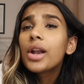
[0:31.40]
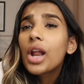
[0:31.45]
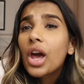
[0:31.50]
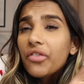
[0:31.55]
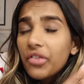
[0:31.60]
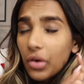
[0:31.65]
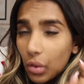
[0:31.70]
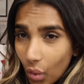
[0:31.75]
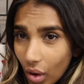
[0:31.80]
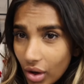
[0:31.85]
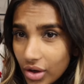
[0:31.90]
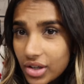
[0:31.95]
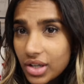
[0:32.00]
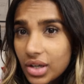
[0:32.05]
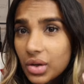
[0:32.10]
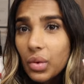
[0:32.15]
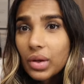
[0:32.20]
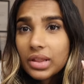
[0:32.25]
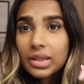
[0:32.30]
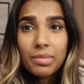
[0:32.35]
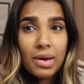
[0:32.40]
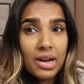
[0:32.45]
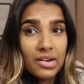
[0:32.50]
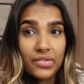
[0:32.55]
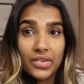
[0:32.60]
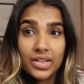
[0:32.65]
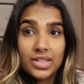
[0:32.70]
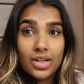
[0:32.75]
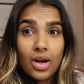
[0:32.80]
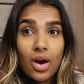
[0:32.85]
Now, if you're wondering what the
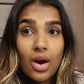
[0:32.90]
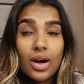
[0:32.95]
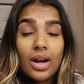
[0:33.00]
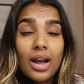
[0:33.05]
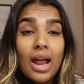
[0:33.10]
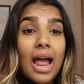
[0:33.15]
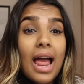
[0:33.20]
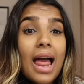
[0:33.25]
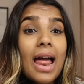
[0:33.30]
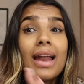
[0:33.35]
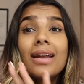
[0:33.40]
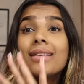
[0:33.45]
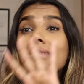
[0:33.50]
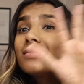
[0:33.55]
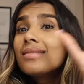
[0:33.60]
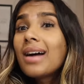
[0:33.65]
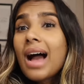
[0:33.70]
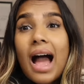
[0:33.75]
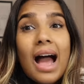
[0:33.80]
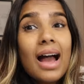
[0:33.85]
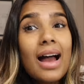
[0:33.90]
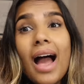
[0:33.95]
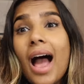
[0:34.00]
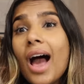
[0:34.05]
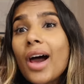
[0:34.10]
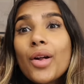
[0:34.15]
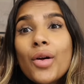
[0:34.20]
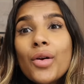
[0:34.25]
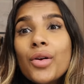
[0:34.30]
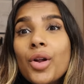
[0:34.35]
benefits are,
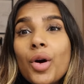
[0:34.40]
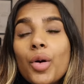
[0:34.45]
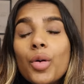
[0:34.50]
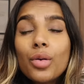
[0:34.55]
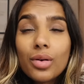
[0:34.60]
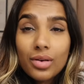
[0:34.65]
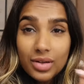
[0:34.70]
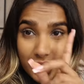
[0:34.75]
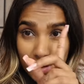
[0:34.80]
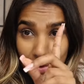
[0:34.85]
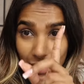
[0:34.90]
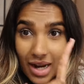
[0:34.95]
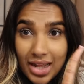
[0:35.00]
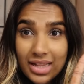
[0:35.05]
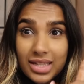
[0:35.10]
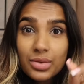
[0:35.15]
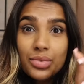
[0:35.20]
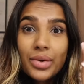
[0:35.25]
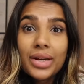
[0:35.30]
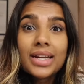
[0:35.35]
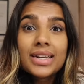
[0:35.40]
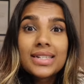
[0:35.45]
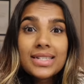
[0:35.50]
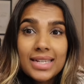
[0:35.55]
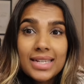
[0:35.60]
I don't know. So let's read it